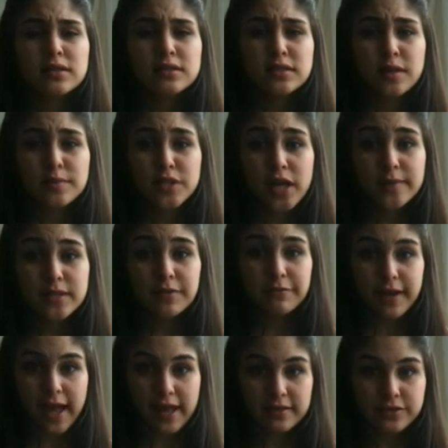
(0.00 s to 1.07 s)
Some types of
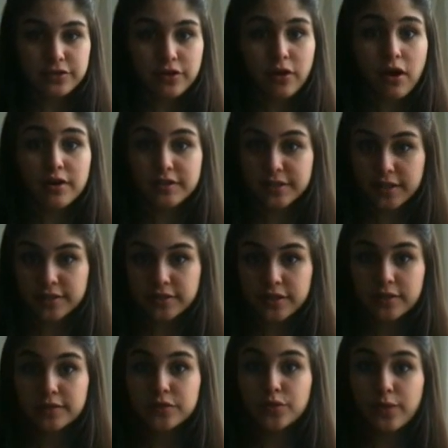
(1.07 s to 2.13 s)
cancer are
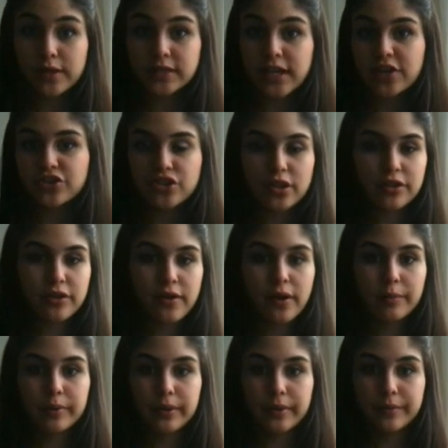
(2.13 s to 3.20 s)
sensitive to radiation
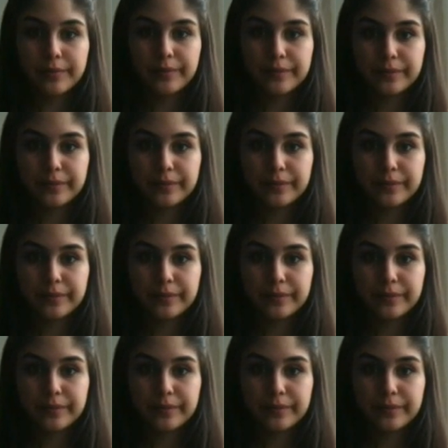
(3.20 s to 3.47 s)
therapy.